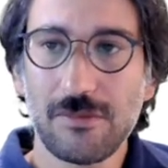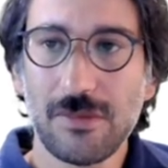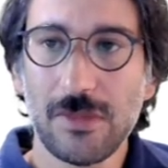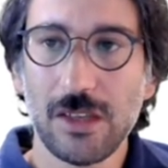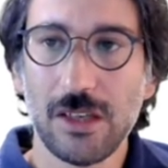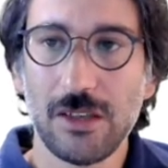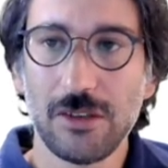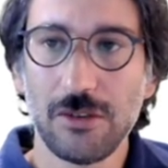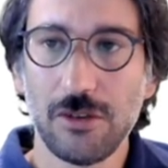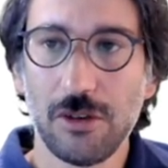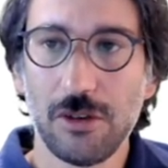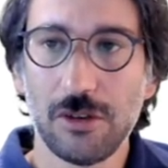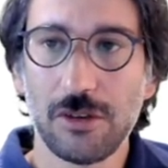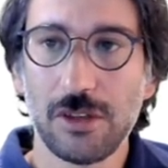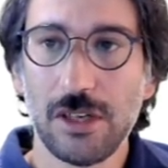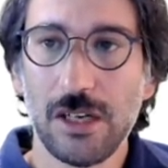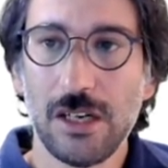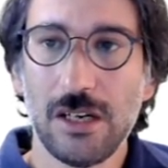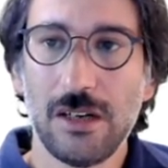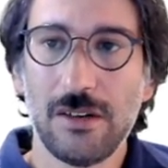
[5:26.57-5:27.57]
your
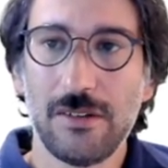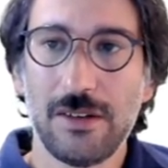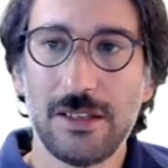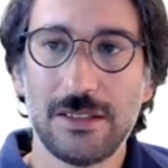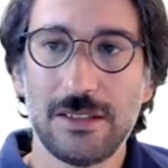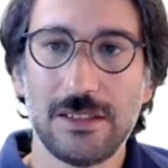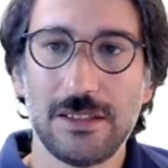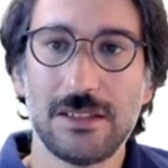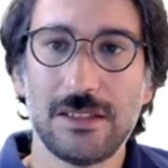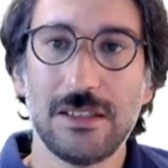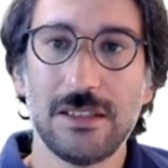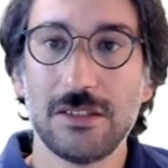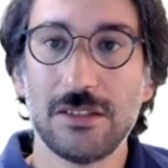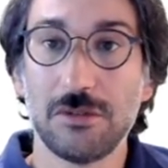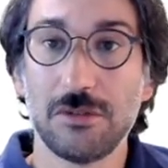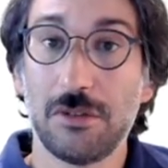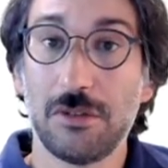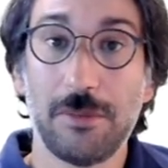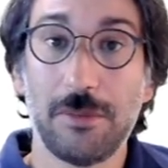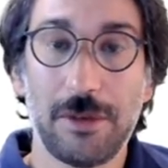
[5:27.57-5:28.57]
resistance
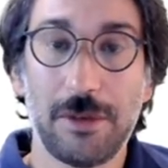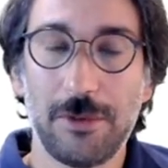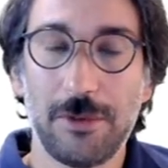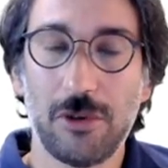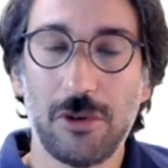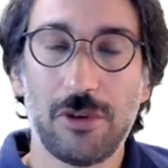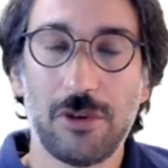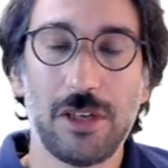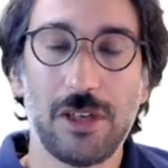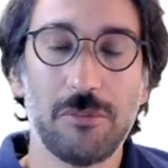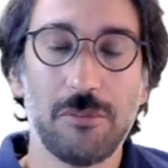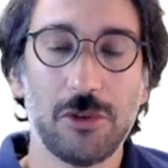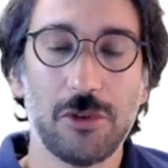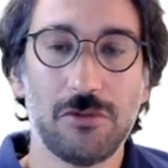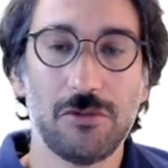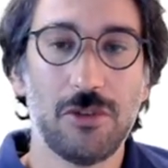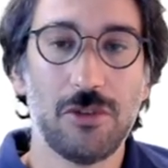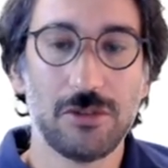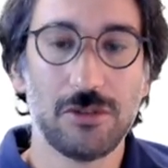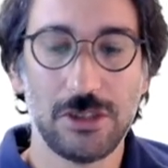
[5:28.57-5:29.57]
or maybe your input
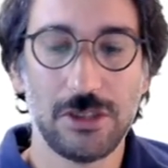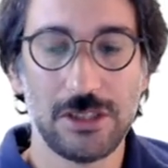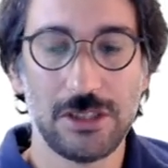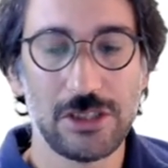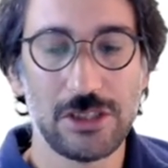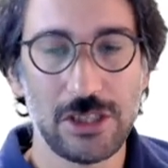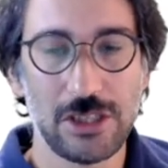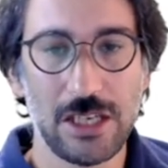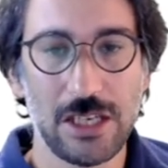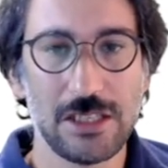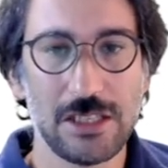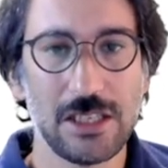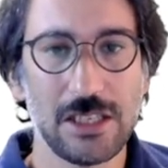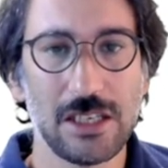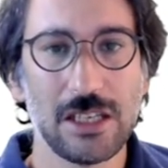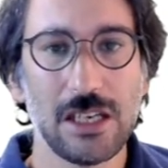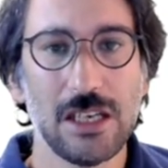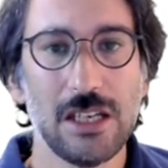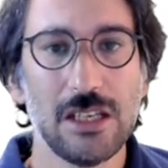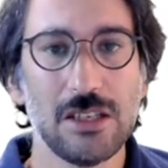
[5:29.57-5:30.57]
voltage is changing.
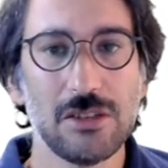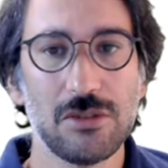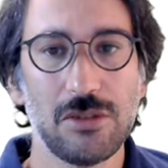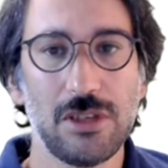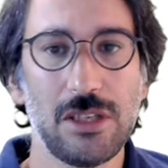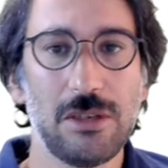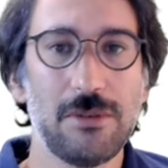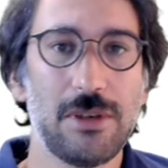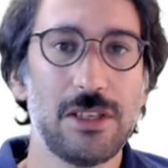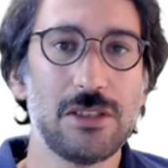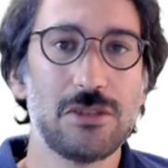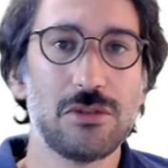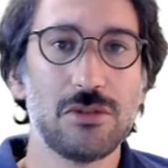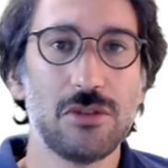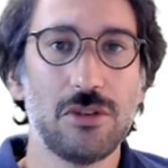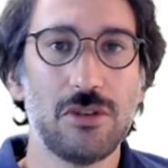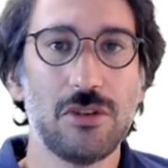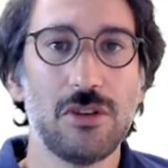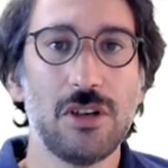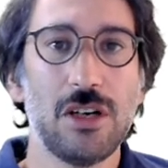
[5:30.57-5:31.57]
So anyway,
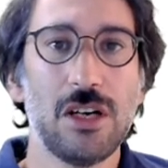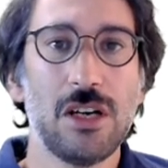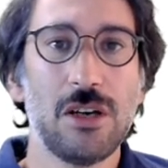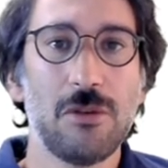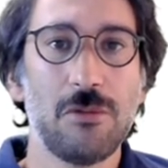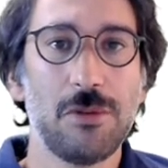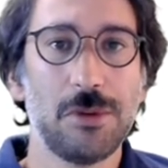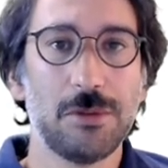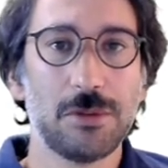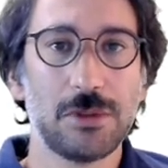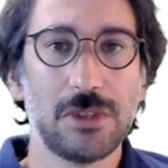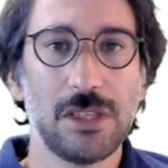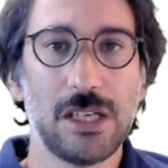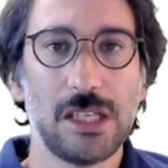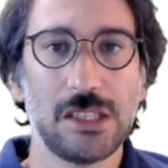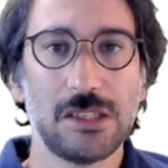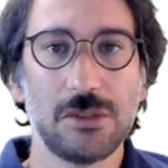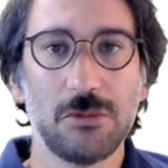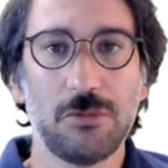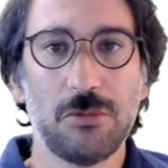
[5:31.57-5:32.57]
so we would like
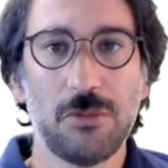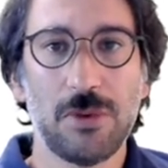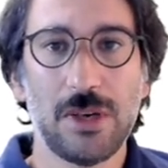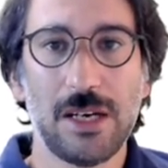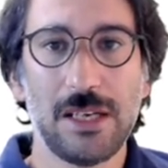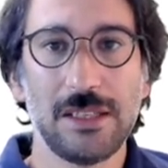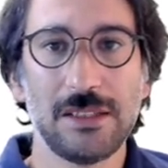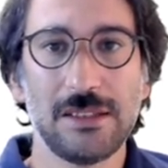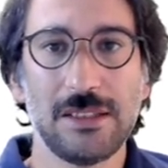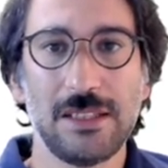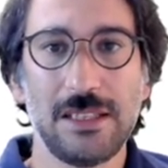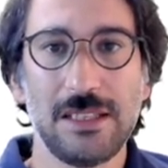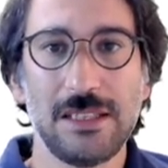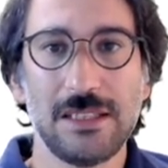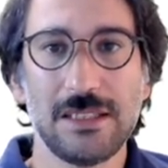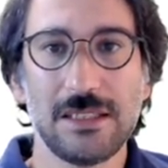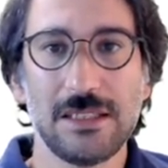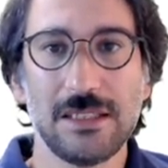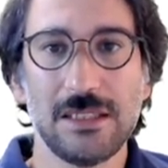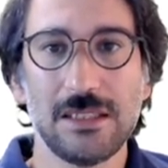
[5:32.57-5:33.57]
to find the
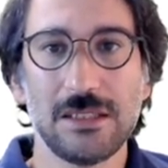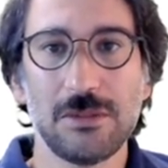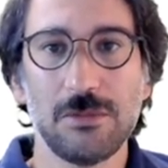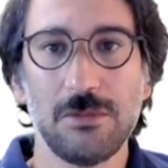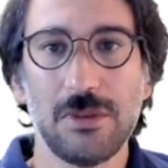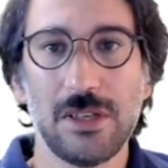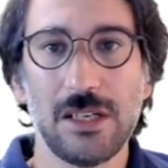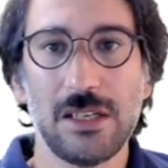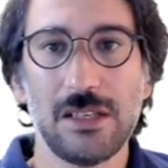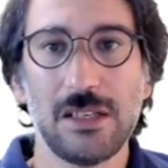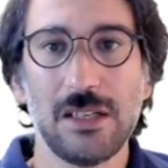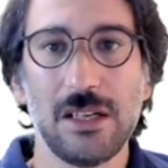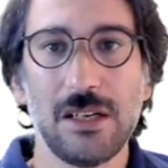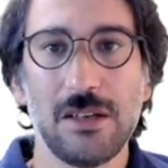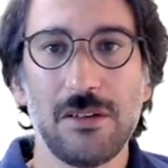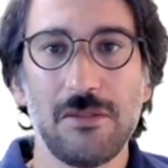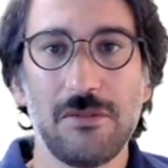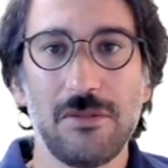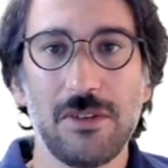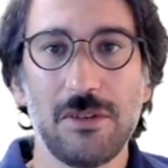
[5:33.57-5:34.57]
instant where
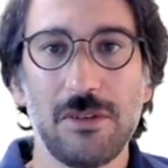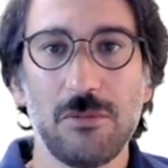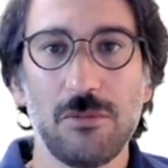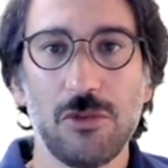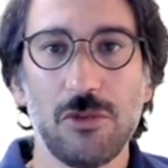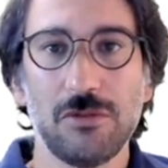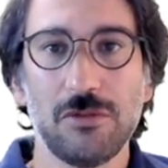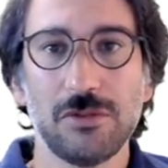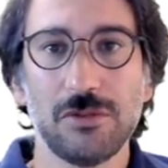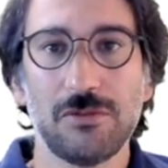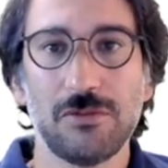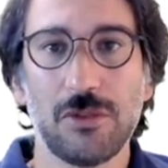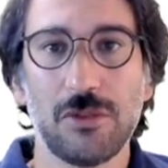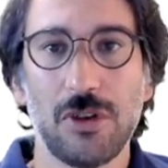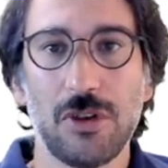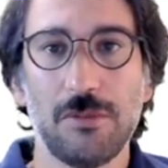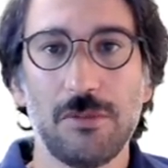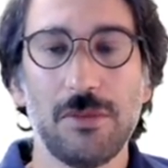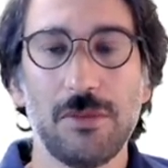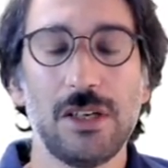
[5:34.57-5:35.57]
we moved
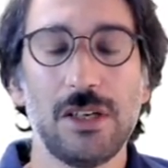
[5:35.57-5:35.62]
from